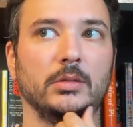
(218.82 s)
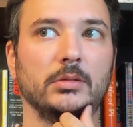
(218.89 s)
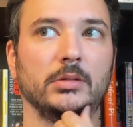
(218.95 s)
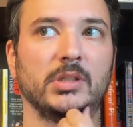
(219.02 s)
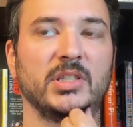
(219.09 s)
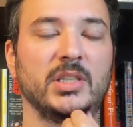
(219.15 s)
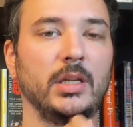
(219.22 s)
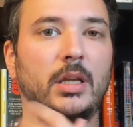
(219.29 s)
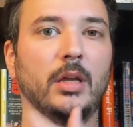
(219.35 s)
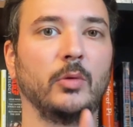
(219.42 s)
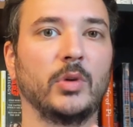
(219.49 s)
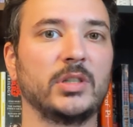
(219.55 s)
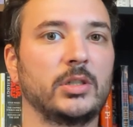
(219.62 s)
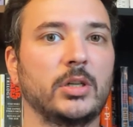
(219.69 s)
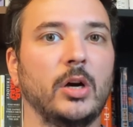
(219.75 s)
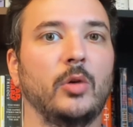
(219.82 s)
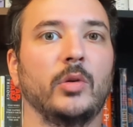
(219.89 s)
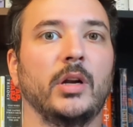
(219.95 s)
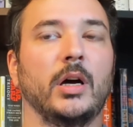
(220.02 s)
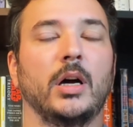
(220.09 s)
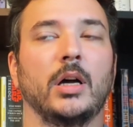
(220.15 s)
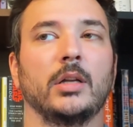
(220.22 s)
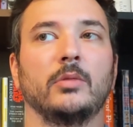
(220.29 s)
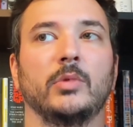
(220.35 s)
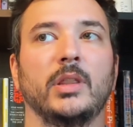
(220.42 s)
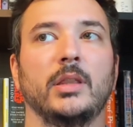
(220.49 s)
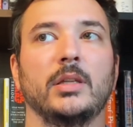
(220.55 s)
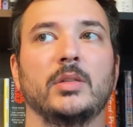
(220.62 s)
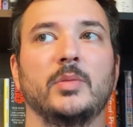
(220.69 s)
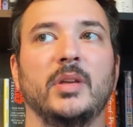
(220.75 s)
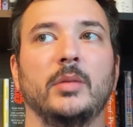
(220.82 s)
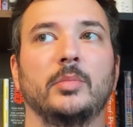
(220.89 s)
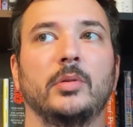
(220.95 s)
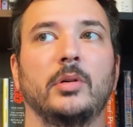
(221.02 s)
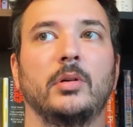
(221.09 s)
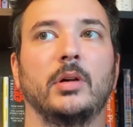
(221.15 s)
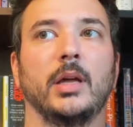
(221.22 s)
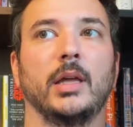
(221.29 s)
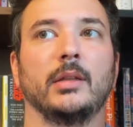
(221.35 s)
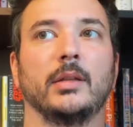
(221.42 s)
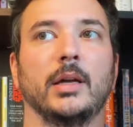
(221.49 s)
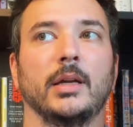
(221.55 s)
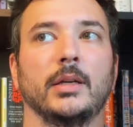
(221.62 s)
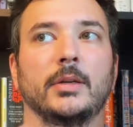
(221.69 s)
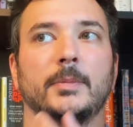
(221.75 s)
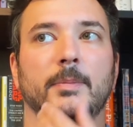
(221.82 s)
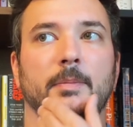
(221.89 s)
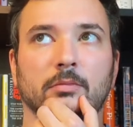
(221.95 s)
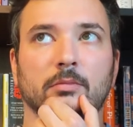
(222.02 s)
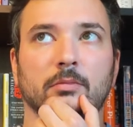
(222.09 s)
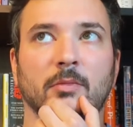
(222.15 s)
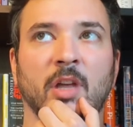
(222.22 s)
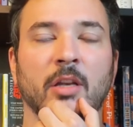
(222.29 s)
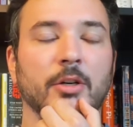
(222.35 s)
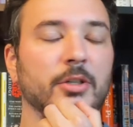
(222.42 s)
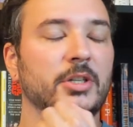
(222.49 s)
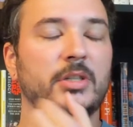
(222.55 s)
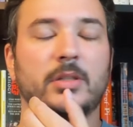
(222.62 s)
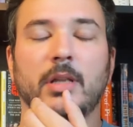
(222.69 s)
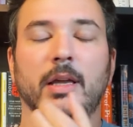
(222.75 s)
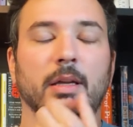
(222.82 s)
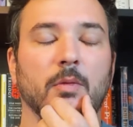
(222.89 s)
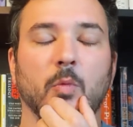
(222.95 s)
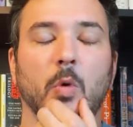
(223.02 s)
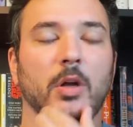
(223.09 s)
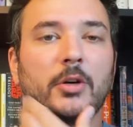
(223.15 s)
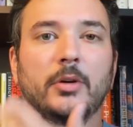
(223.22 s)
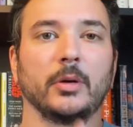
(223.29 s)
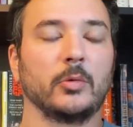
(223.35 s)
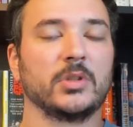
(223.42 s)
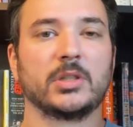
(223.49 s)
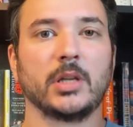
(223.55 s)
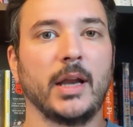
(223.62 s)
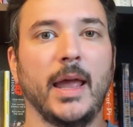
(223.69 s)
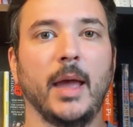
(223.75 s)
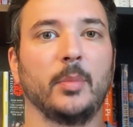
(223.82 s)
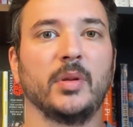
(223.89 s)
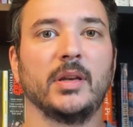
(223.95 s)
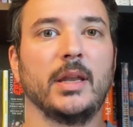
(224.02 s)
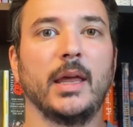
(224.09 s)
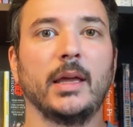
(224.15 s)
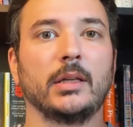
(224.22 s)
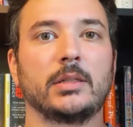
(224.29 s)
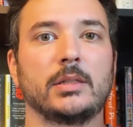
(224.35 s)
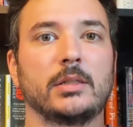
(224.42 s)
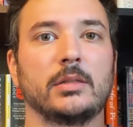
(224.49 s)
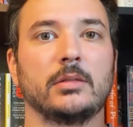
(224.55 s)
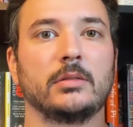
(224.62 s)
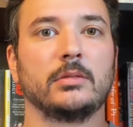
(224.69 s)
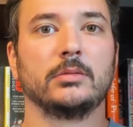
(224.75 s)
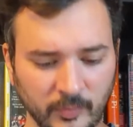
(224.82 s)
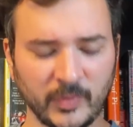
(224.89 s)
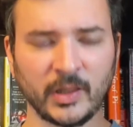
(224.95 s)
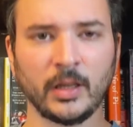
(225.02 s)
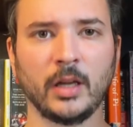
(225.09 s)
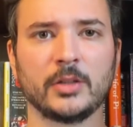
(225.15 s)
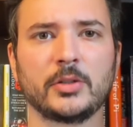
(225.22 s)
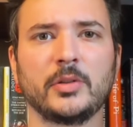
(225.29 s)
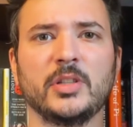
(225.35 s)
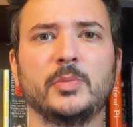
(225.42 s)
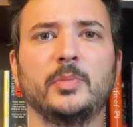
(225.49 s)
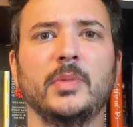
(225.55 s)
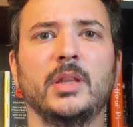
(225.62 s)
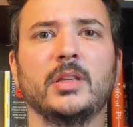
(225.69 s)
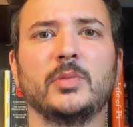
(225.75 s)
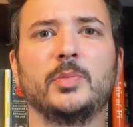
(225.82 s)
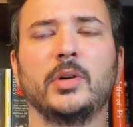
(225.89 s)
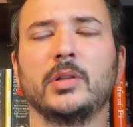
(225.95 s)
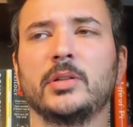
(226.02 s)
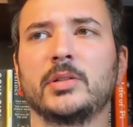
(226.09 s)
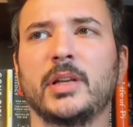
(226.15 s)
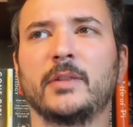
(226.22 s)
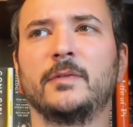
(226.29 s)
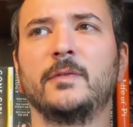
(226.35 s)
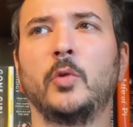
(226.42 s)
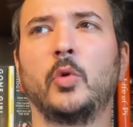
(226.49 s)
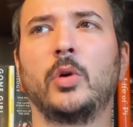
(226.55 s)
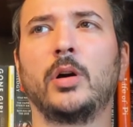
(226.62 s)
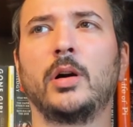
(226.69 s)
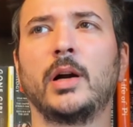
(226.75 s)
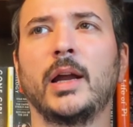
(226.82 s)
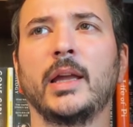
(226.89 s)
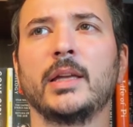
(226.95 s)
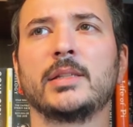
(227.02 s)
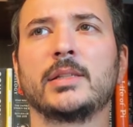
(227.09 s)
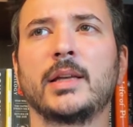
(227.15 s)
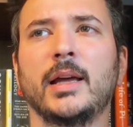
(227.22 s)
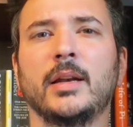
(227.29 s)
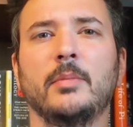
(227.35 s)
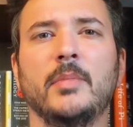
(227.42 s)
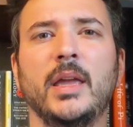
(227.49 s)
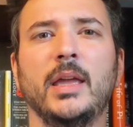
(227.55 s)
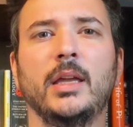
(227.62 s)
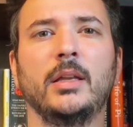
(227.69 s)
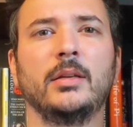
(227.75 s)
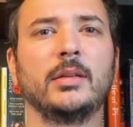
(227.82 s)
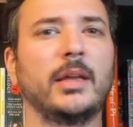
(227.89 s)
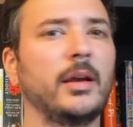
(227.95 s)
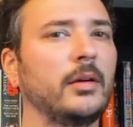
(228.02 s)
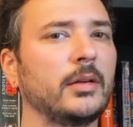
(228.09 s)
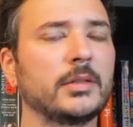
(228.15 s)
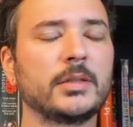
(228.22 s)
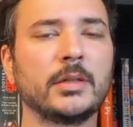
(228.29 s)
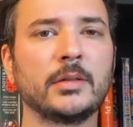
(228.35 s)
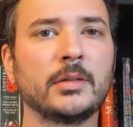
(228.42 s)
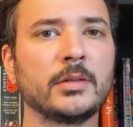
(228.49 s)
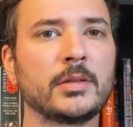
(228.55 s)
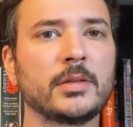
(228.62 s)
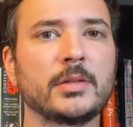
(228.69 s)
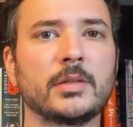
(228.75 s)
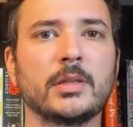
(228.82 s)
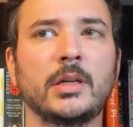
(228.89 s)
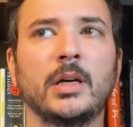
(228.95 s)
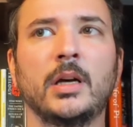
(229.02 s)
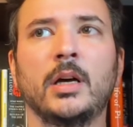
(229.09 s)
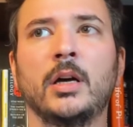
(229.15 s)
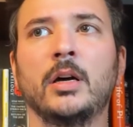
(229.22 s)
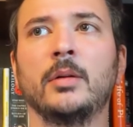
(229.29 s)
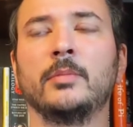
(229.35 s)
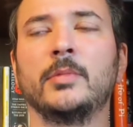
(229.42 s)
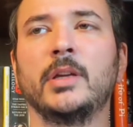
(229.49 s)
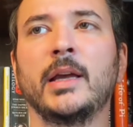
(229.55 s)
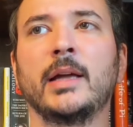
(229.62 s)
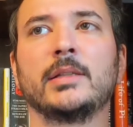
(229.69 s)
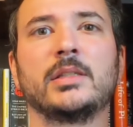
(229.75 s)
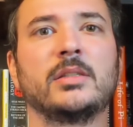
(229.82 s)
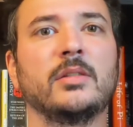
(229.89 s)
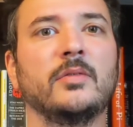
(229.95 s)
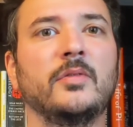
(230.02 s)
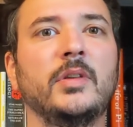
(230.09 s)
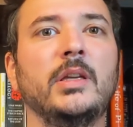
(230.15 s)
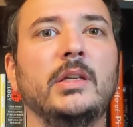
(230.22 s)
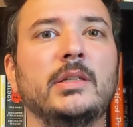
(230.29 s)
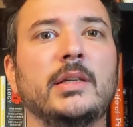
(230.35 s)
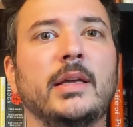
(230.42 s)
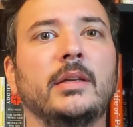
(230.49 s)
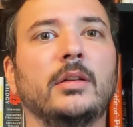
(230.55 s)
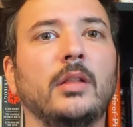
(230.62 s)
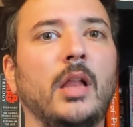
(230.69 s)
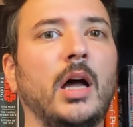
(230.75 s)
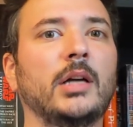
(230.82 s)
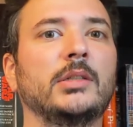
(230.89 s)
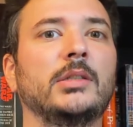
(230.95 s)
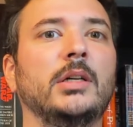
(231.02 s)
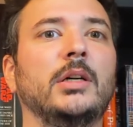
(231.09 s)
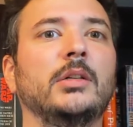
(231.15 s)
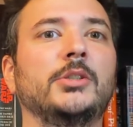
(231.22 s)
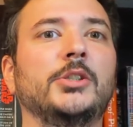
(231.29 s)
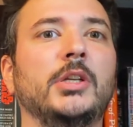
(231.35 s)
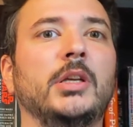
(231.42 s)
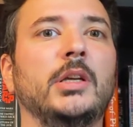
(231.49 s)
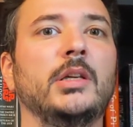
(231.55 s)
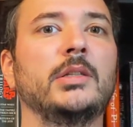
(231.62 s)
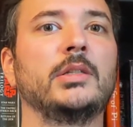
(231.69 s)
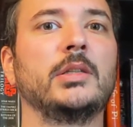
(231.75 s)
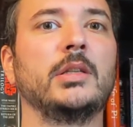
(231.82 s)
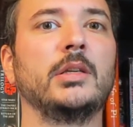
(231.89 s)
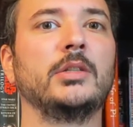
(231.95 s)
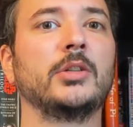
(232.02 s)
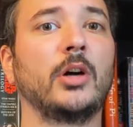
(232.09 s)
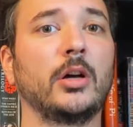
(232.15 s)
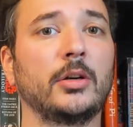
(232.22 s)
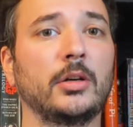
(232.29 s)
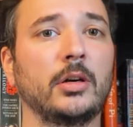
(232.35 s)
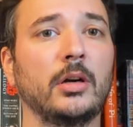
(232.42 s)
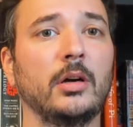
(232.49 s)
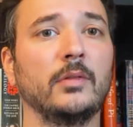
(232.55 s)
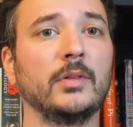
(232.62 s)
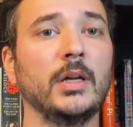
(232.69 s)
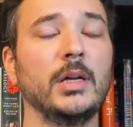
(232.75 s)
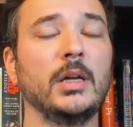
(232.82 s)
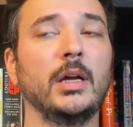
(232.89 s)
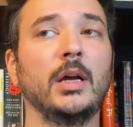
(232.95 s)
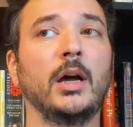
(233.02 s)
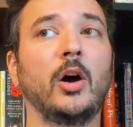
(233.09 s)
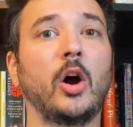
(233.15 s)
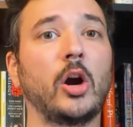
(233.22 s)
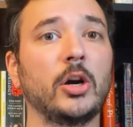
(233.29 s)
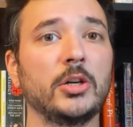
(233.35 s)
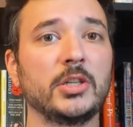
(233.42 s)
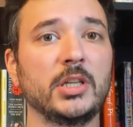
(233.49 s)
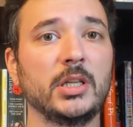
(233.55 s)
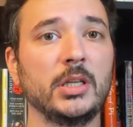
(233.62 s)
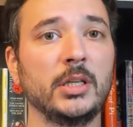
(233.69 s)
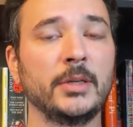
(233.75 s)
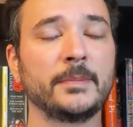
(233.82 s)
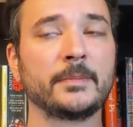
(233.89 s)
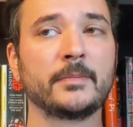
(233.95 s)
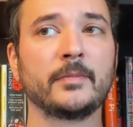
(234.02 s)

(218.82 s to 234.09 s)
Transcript: seeing what's going on with these people and like and you're just like wondering what's going to happen next so this in this book there's like four i guess kind of main characters um, you got savine dan Glokta she is the daughter of Ardee